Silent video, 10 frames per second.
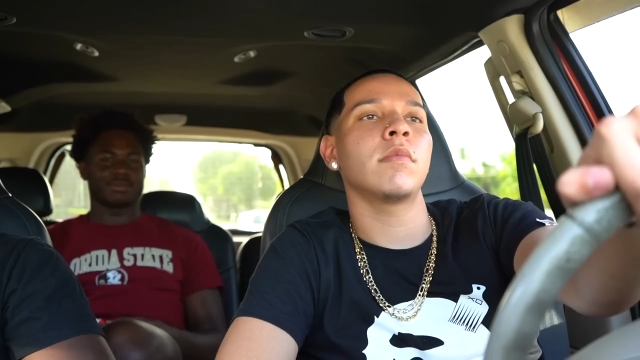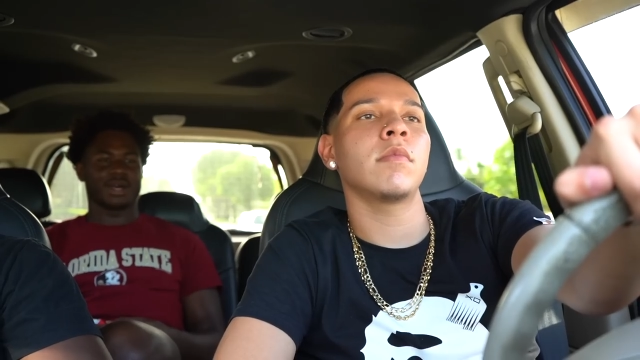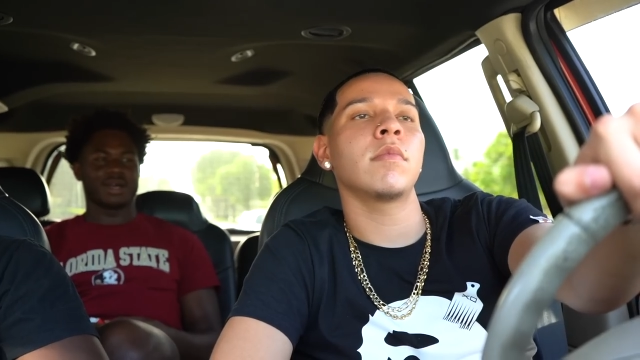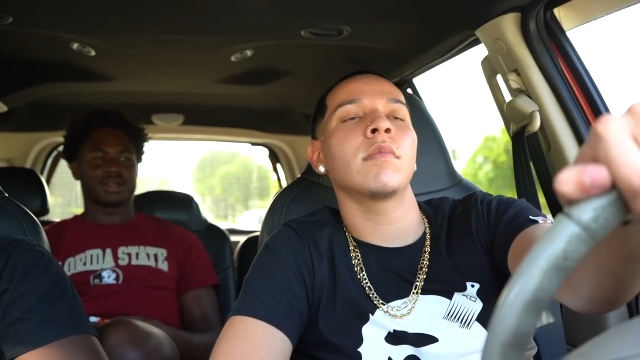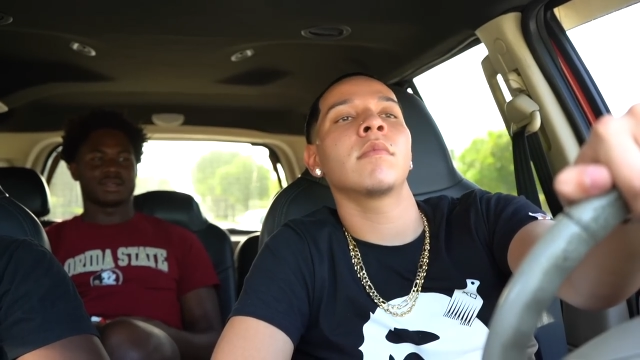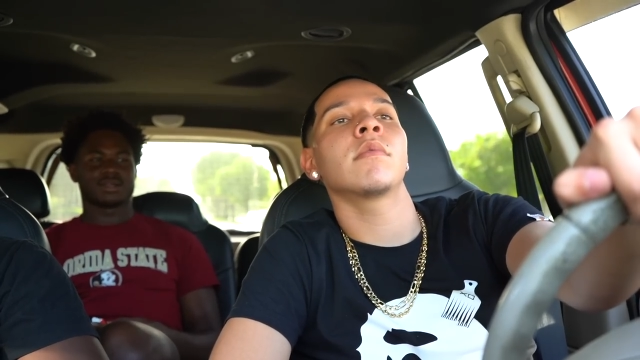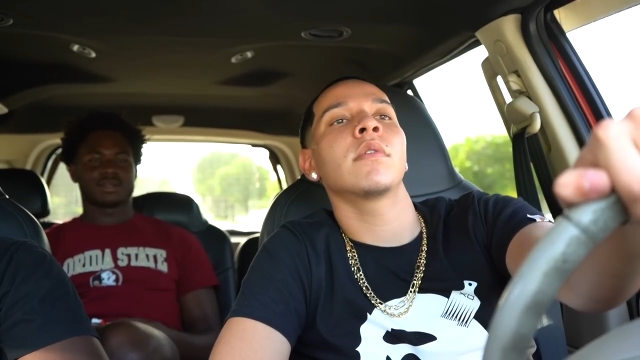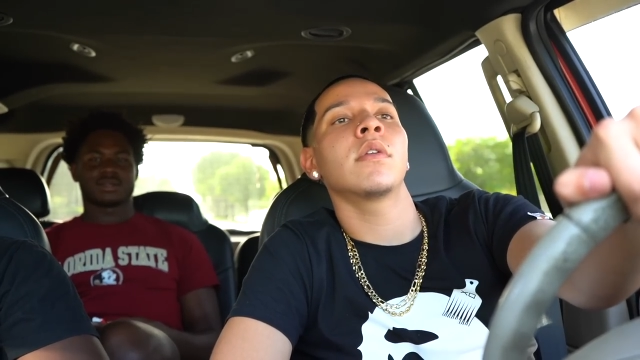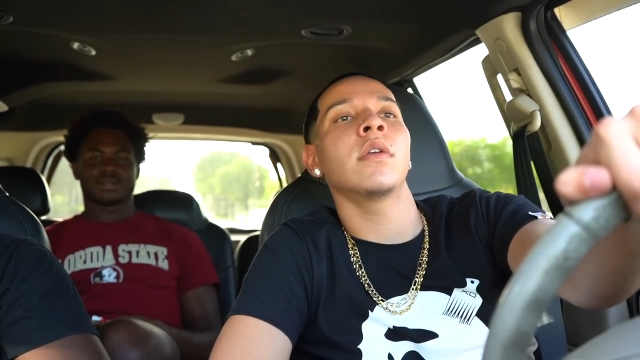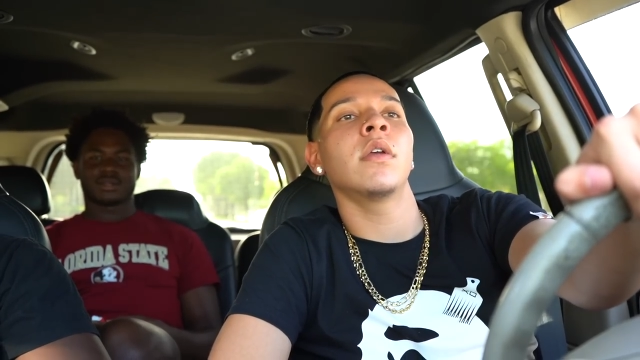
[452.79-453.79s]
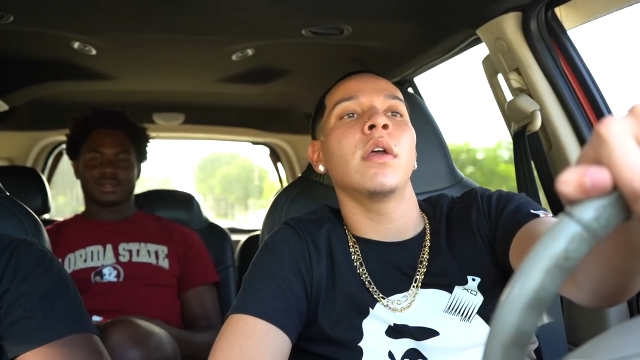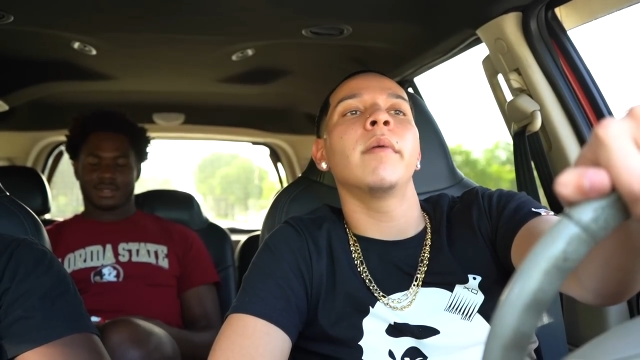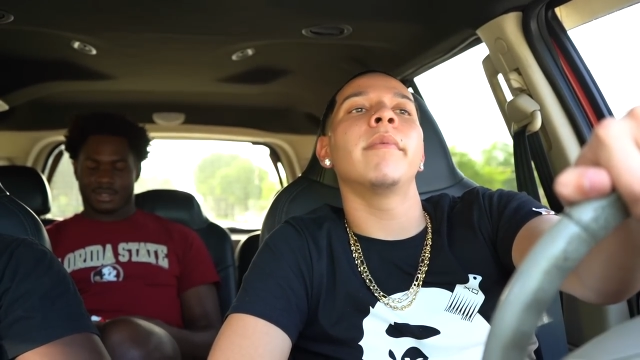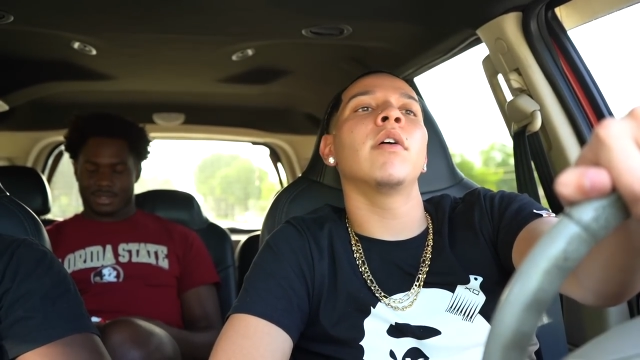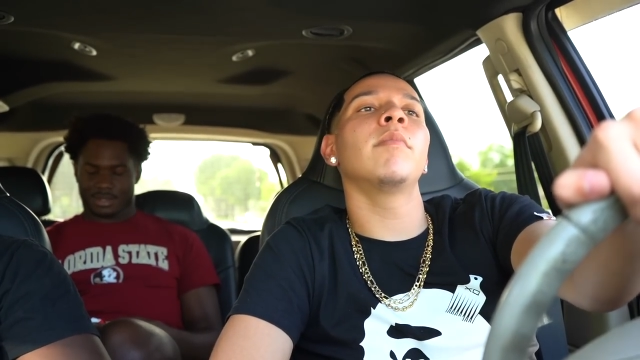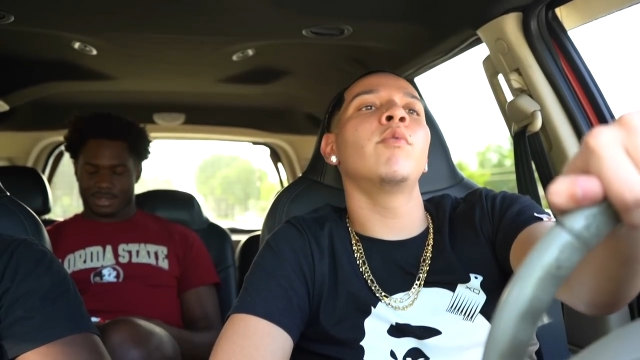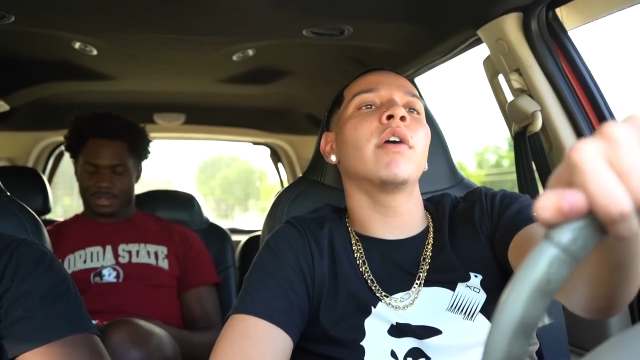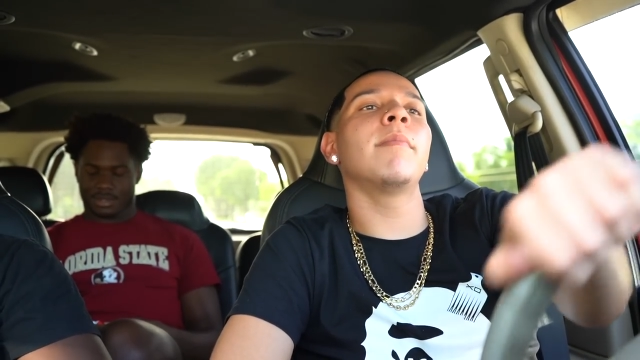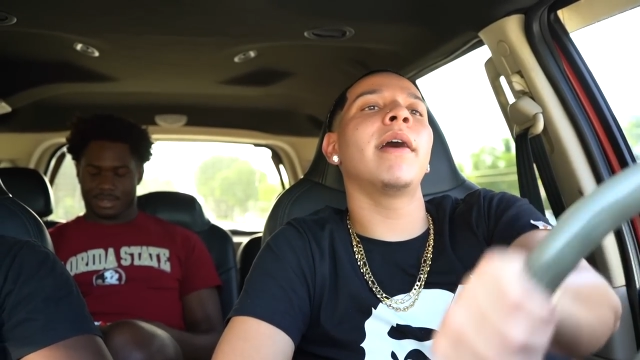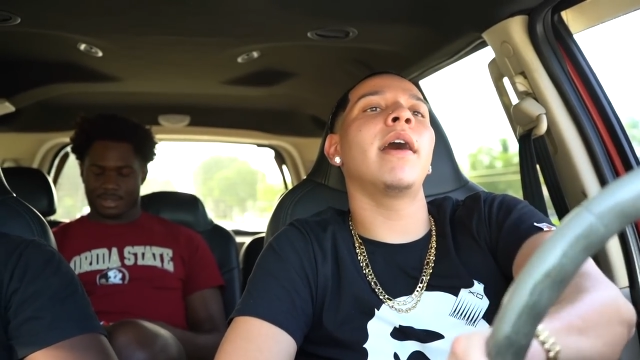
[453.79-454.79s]
Speaker 1: bro. But don't be worried
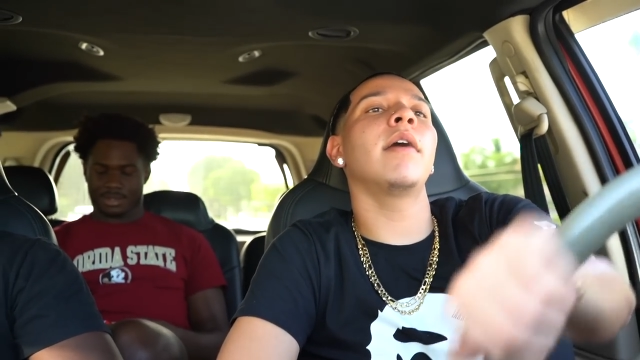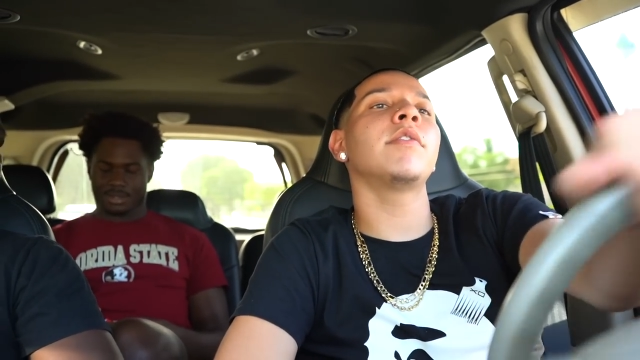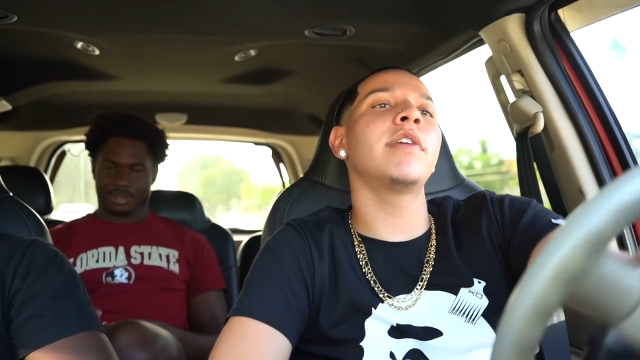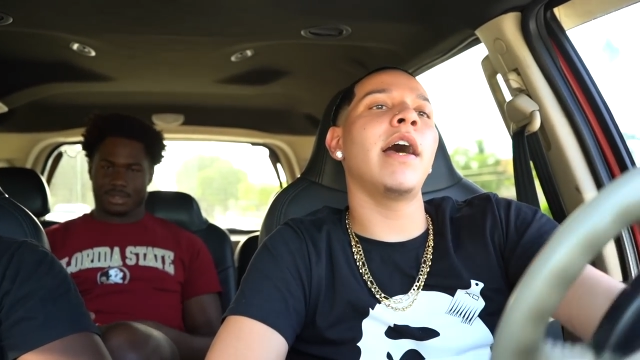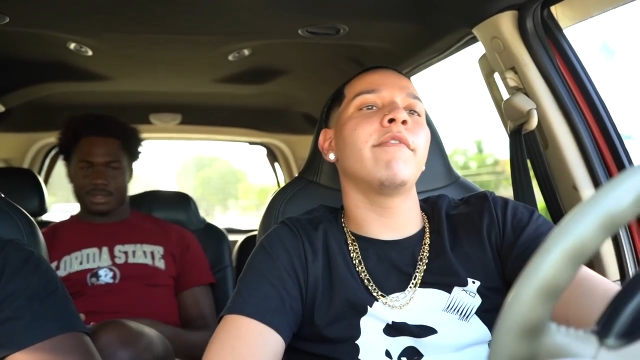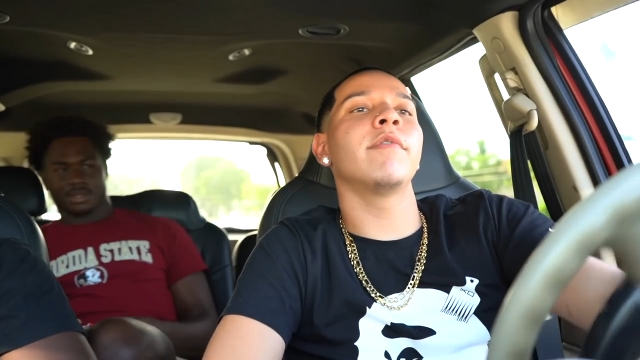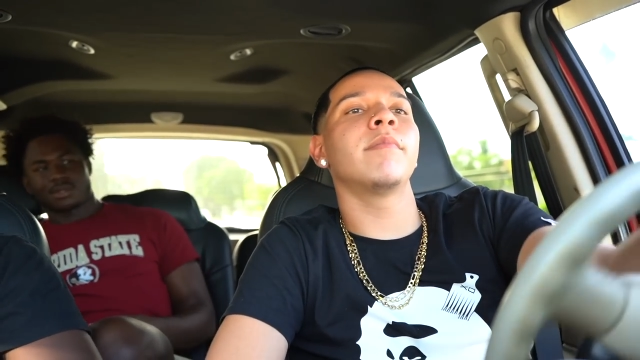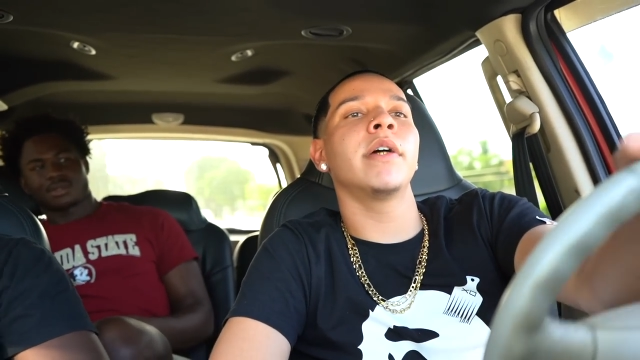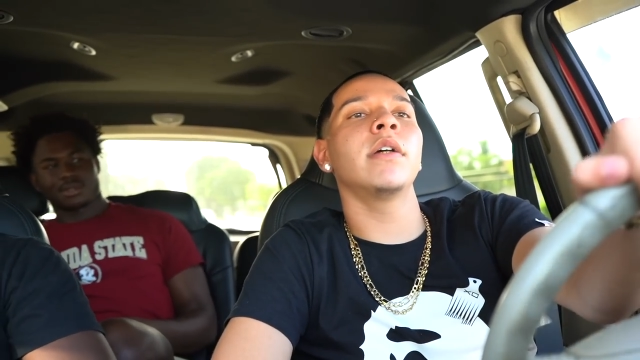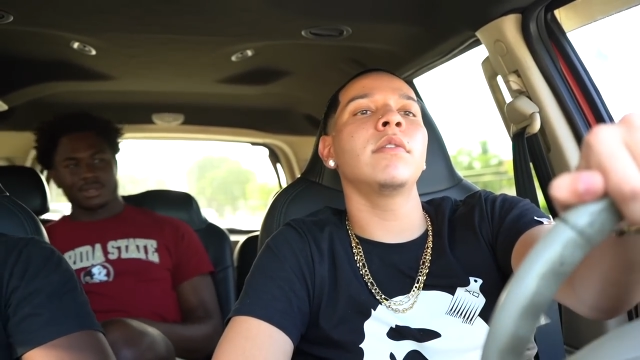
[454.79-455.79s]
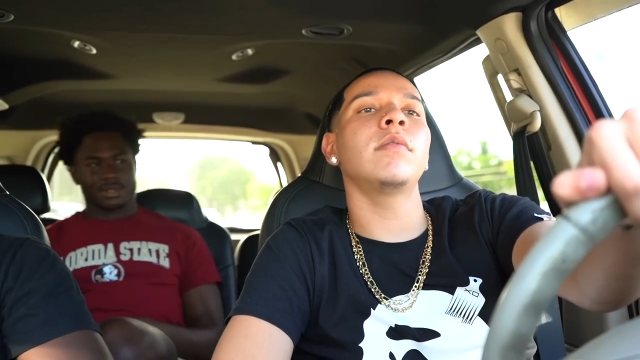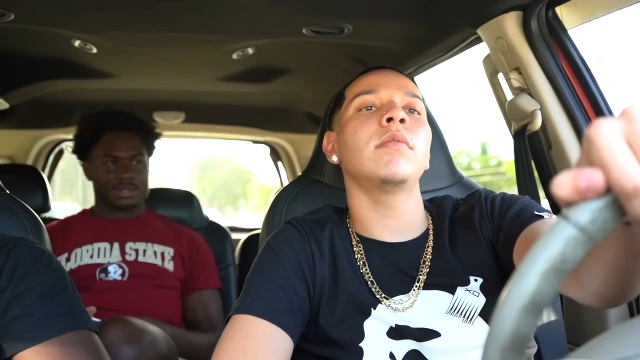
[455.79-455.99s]
about how I'm driving, bro.